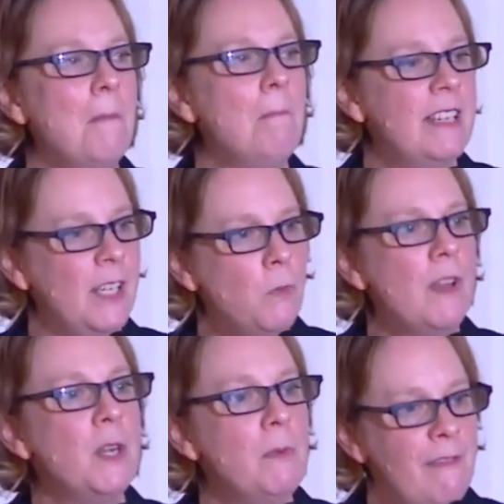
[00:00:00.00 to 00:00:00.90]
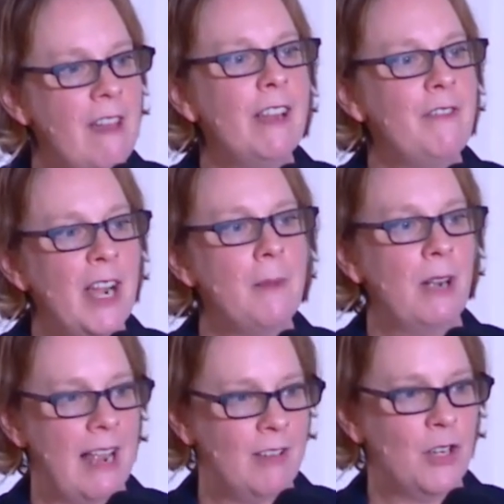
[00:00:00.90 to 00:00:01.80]
but it's one that we're very, very
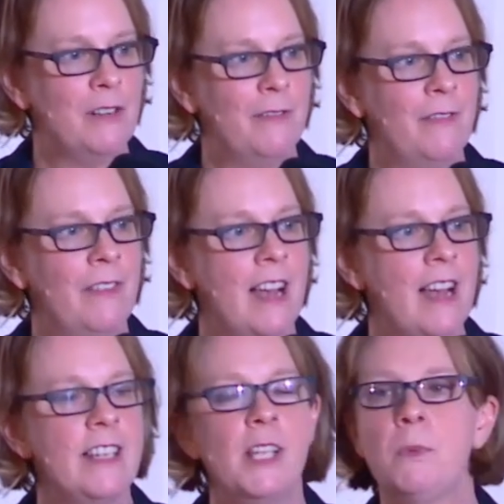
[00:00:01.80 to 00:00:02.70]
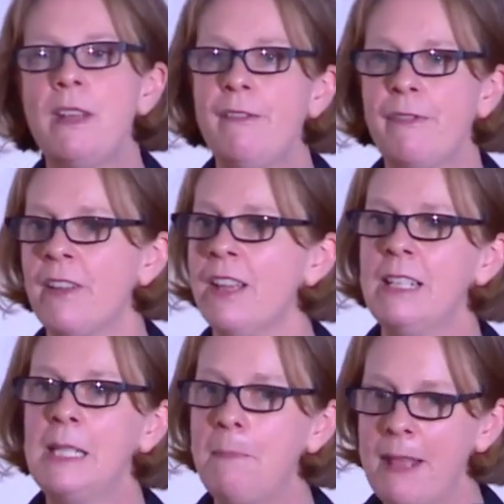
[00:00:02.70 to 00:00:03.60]
proud of. And as we've
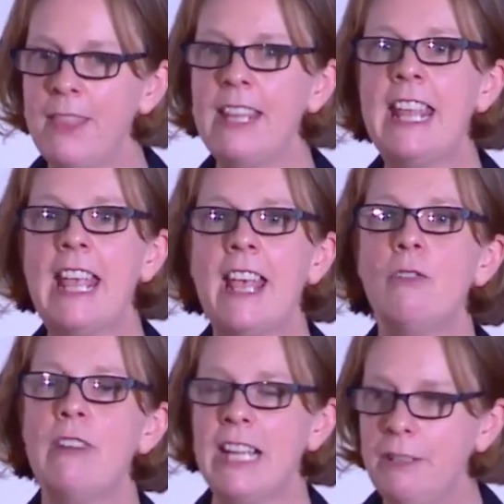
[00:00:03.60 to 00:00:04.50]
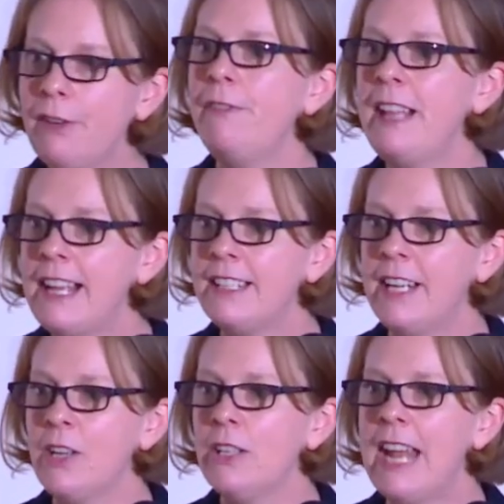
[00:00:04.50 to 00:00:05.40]
spent the year really
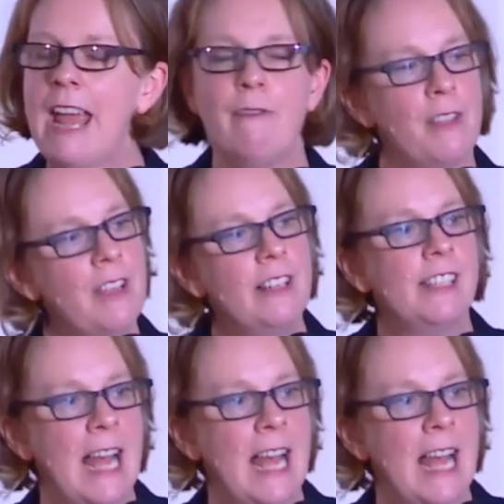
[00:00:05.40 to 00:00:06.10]
reflecting on everything that's